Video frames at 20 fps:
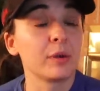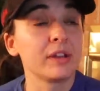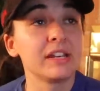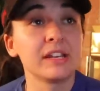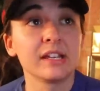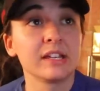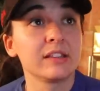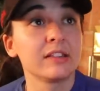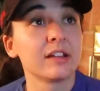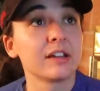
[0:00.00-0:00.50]
We
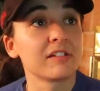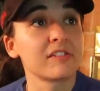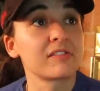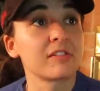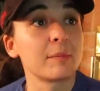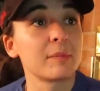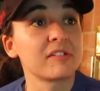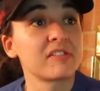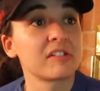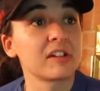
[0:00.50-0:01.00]
need this.
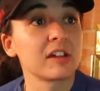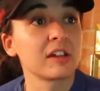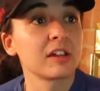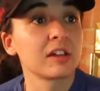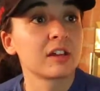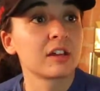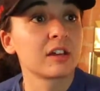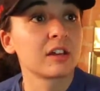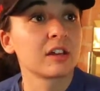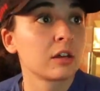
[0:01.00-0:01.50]
Let me see. Oh.
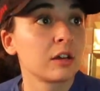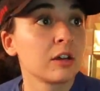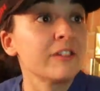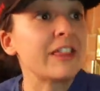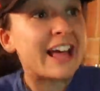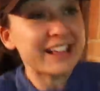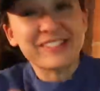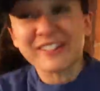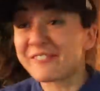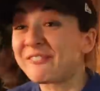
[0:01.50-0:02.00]

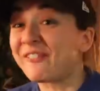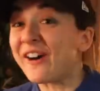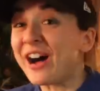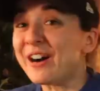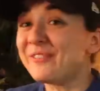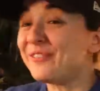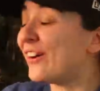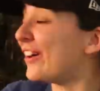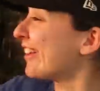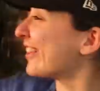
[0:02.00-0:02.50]
That's a
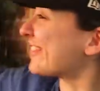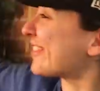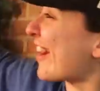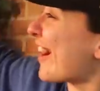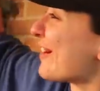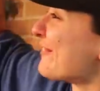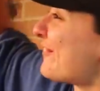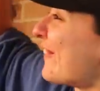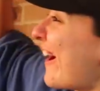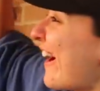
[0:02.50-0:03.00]
fumble! It's
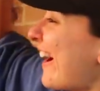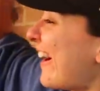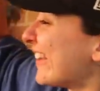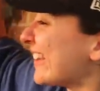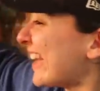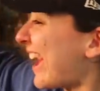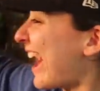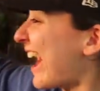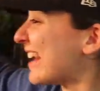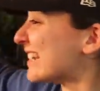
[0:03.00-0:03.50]
our
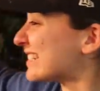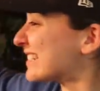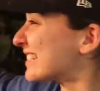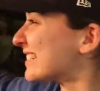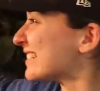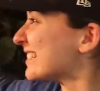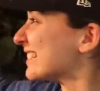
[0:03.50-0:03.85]
ball! Yes!